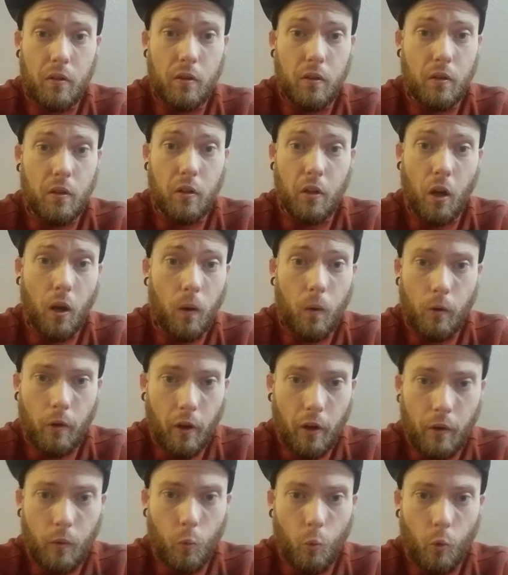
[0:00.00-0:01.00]
coke
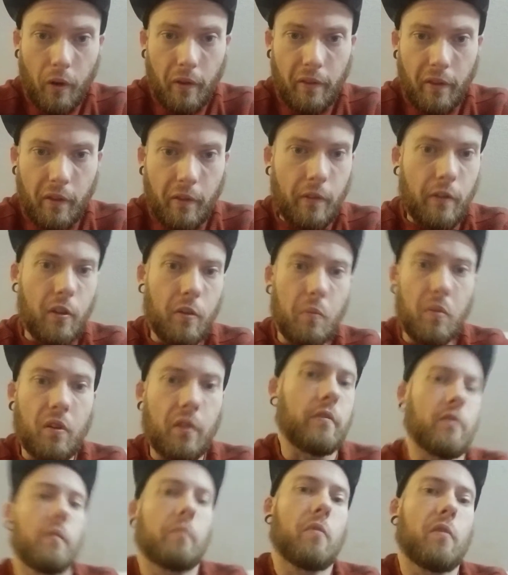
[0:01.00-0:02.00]
unwillingly
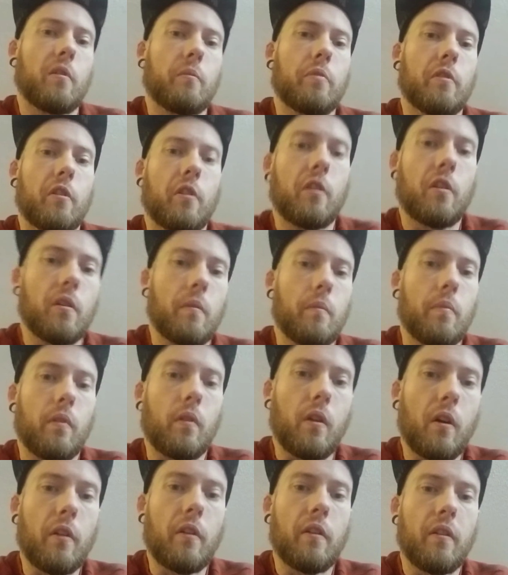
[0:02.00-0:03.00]
because somebody put it in a
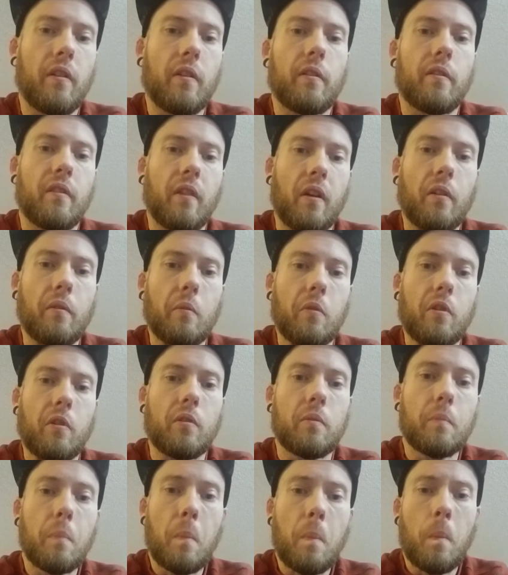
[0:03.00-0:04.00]
blunt and didn't tell me.
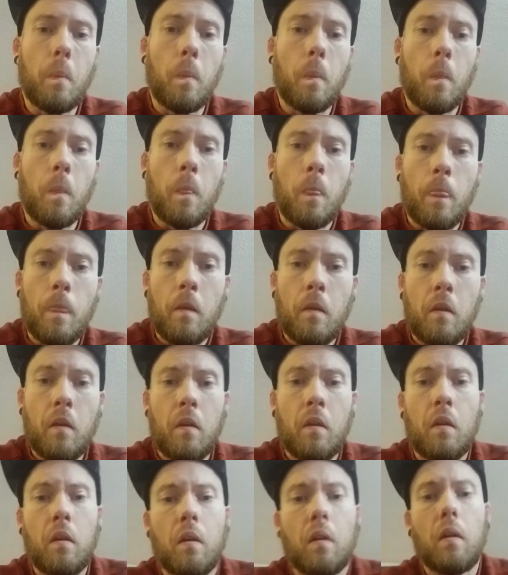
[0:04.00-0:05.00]

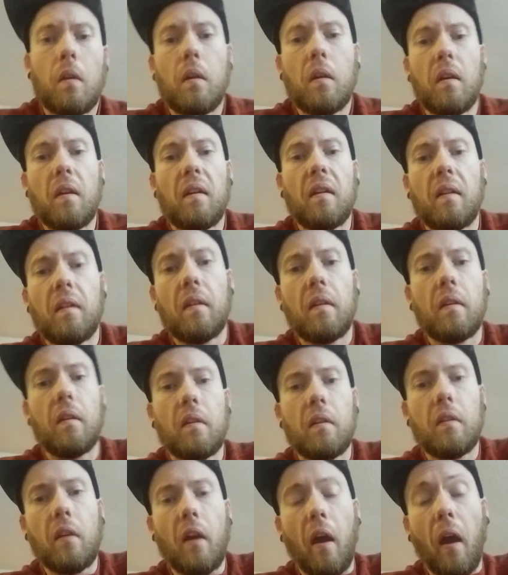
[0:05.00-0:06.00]

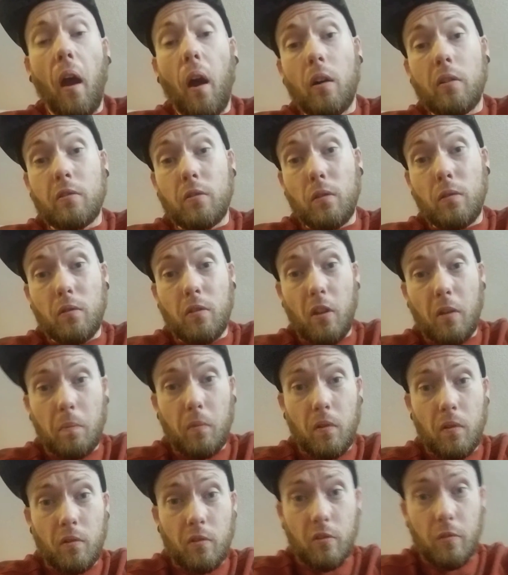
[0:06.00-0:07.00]
And I also dipped
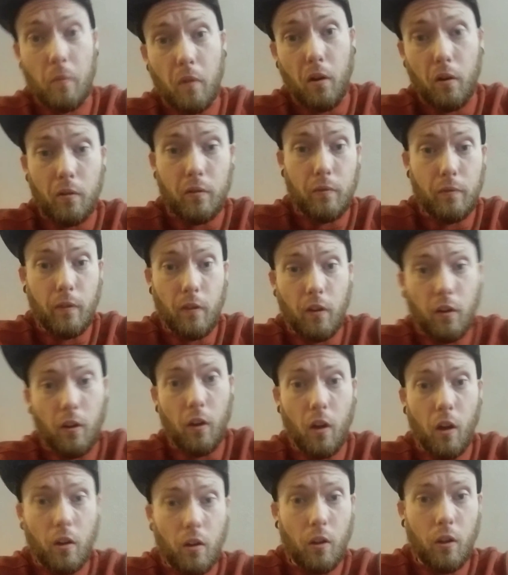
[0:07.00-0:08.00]
and smoked
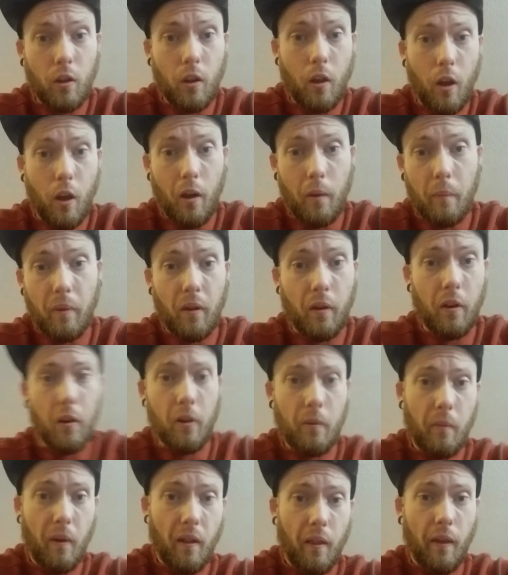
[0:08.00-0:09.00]
for a long period of
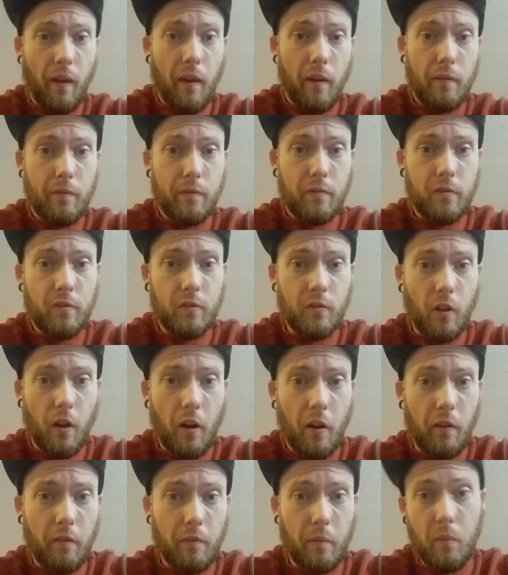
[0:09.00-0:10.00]
my life,
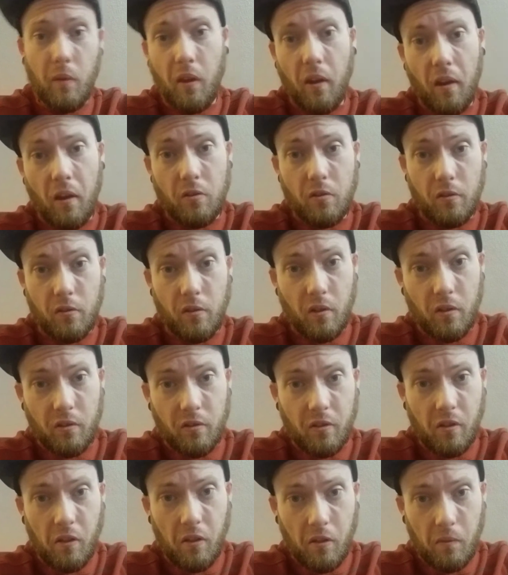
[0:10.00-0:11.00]
starting from the age of
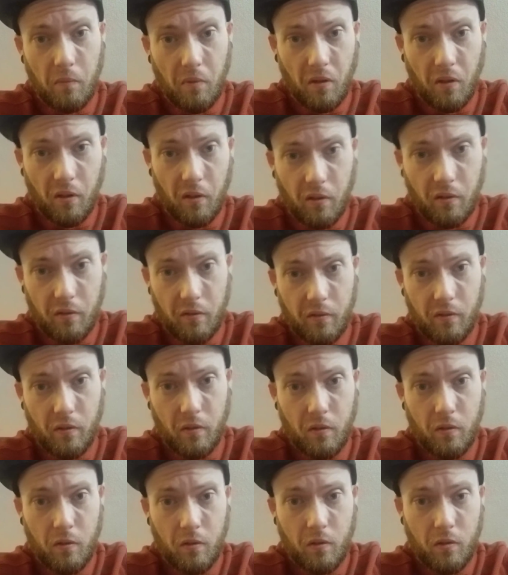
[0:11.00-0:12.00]
13, because
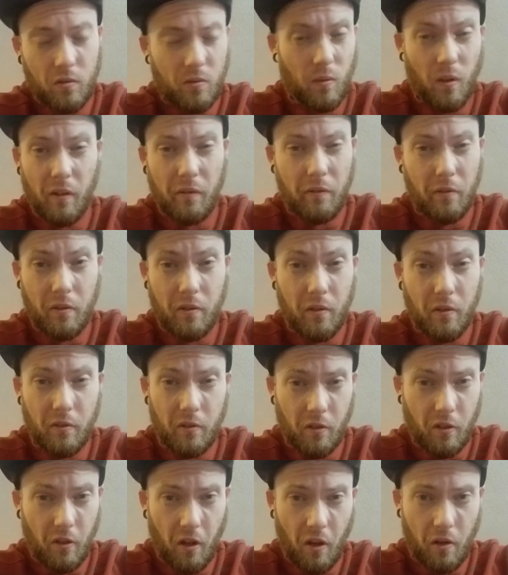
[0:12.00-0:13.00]
12 or
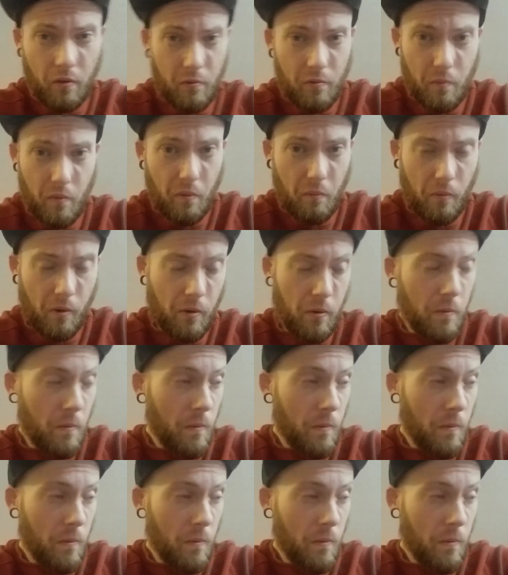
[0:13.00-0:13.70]
13, I don't remember,